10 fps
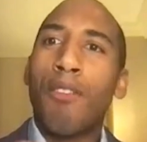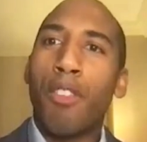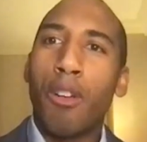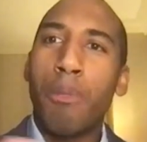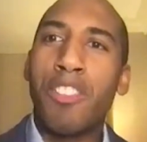
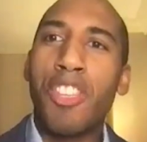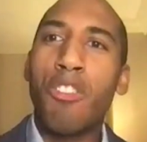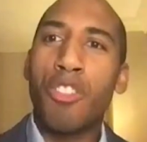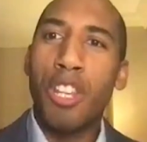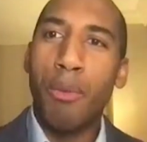for there to be
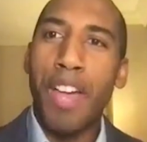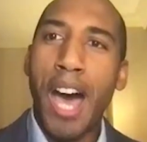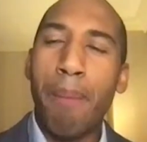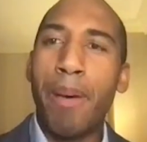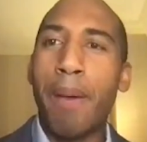synergy with
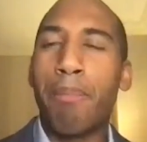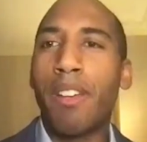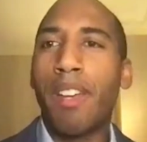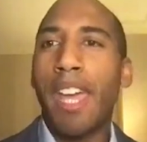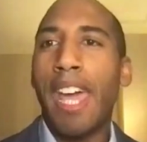APEP
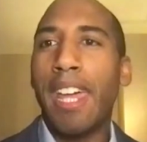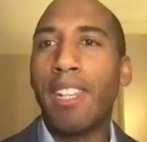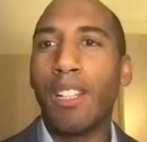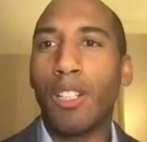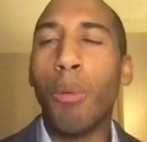
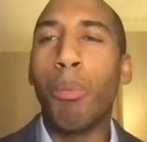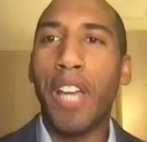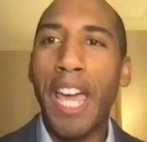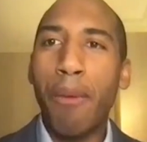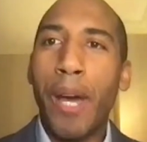and Global
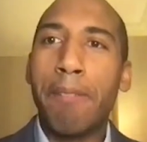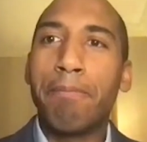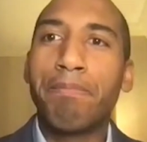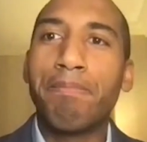Gateway.